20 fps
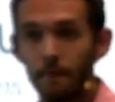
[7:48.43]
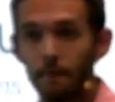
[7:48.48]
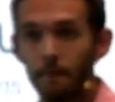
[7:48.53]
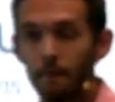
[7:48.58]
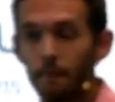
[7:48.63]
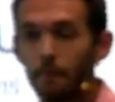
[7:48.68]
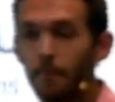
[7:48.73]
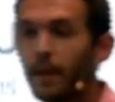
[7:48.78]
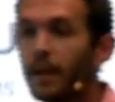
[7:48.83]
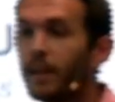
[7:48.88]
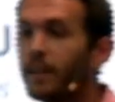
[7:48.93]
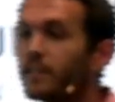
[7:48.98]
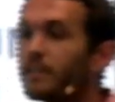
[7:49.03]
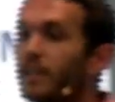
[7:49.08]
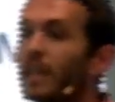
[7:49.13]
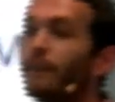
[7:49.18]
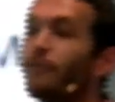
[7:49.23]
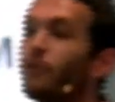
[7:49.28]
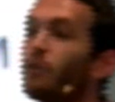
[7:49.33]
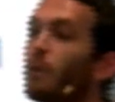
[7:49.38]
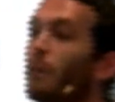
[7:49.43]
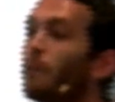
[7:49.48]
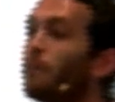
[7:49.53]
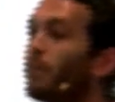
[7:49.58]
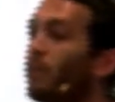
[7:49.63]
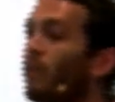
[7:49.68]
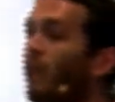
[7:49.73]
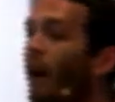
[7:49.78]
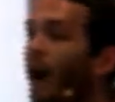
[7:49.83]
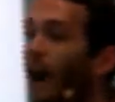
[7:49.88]
Because if you
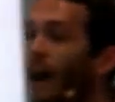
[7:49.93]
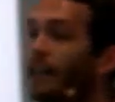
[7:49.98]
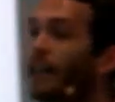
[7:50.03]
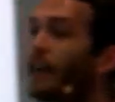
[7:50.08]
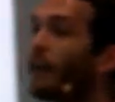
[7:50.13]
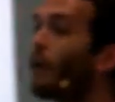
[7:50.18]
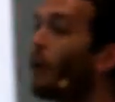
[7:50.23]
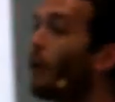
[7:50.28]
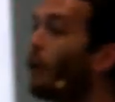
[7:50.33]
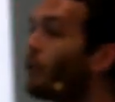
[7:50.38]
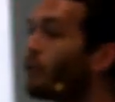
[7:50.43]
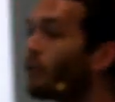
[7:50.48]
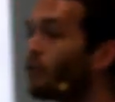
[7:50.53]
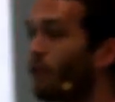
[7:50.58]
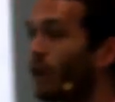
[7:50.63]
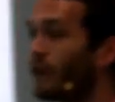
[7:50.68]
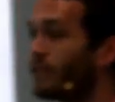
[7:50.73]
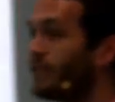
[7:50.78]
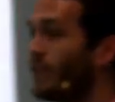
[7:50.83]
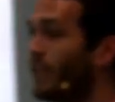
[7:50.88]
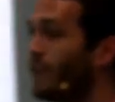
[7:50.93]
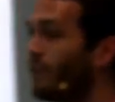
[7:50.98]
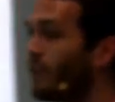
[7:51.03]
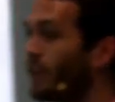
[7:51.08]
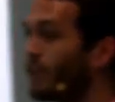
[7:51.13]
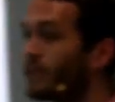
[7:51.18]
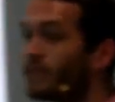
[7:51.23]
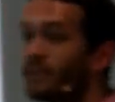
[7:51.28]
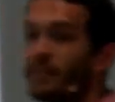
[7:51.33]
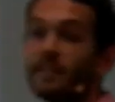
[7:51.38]
apply their own criteria
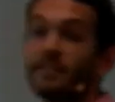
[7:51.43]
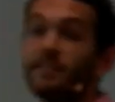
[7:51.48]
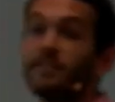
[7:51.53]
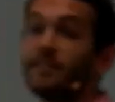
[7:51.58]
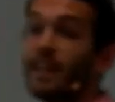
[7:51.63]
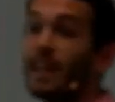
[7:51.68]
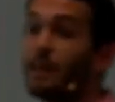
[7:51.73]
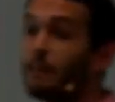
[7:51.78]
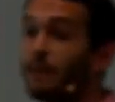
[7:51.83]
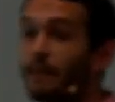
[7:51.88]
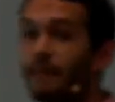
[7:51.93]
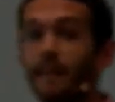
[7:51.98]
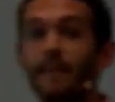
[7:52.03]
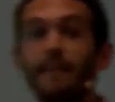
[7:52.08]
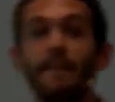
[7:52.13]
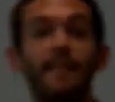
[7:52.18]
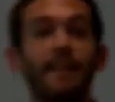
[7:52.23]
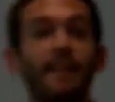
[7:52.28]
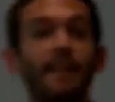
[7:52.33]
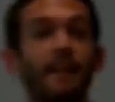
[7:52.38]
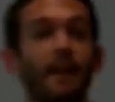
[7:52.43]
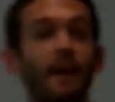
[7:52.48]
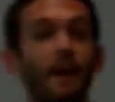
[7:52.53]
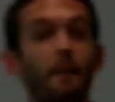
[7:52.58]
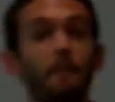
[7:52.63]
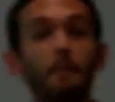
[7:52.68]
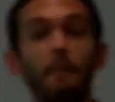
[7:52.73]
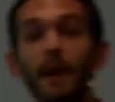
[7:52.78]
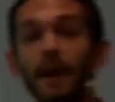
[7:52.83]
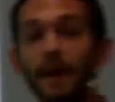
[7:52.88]
to the statement that they're
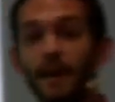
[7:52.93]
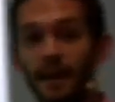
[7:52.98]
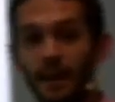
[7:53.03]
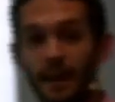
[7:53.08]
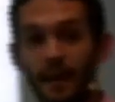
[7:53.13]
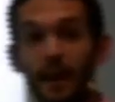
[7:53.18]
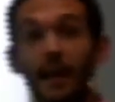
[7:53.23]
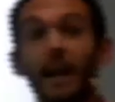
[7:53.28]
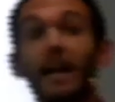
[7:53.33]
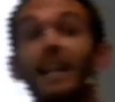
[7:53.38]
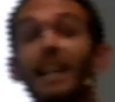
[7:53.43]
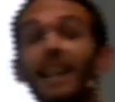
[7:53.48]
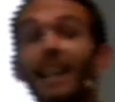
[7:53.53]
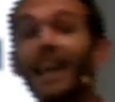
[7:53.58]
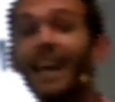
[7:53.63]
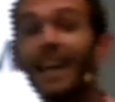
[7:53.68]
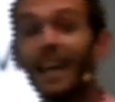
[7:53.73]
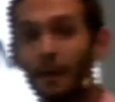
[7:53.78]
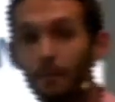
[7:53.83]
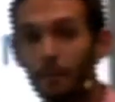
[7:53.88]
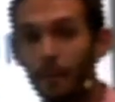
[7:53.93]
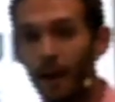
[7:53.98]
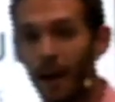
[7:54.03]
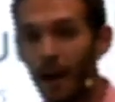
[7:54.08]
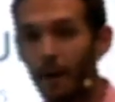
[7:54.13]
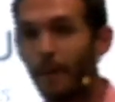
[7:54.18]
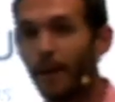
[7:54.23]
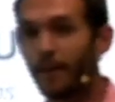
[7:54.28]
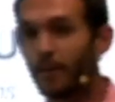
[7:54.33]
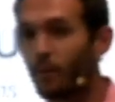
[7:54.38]
making, a claim
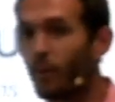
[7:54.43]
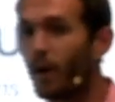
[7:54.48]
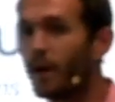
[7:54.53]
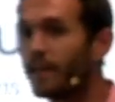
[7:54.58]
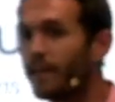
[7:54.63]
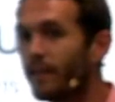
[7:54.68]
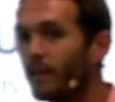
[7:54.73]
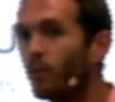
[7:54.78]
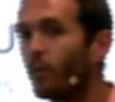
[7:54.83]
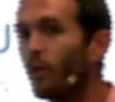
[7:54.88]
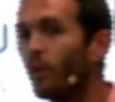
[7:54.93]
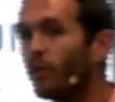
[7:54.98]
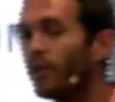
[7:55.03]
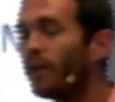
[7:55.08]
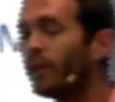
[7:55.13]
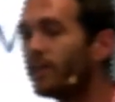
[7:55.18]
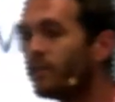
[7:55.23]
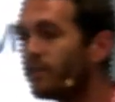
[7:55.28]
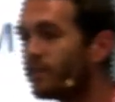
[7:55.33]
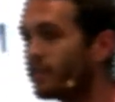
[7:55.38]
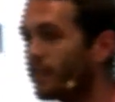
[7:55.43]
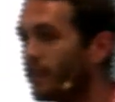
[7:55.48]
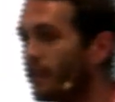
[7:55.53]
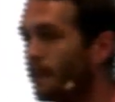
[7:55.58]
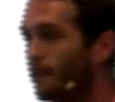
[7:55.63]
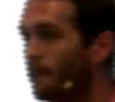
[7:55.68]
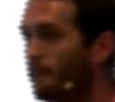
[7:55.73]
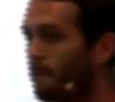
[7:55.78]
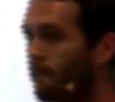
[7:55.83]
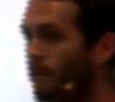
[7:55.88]
about the way that the world is,
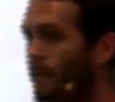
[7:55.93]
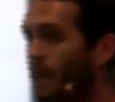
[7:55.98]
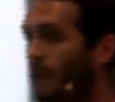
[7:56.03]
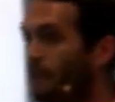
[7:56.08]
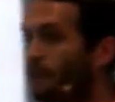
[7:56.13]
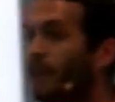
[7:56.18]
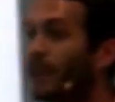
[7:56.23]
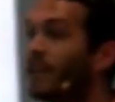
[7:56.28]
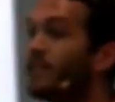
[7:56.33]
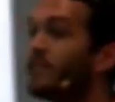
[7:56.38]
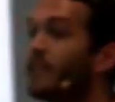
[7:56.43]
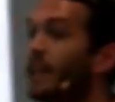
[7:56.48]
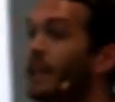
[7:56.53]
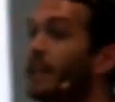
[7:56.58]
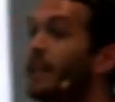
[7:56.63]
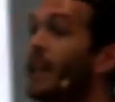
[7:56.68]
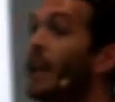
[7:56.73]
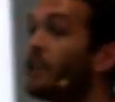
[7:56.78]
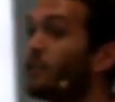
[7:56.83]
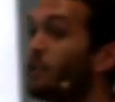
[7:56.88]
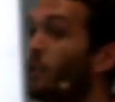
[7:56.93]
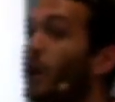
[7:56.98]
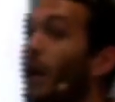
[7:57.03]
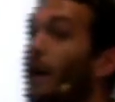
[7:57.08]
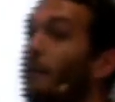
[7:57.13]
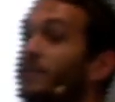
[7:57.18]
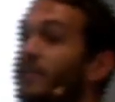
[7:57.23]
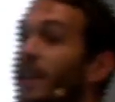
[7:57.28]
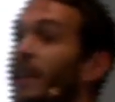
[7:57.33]
if they say, yes, what I say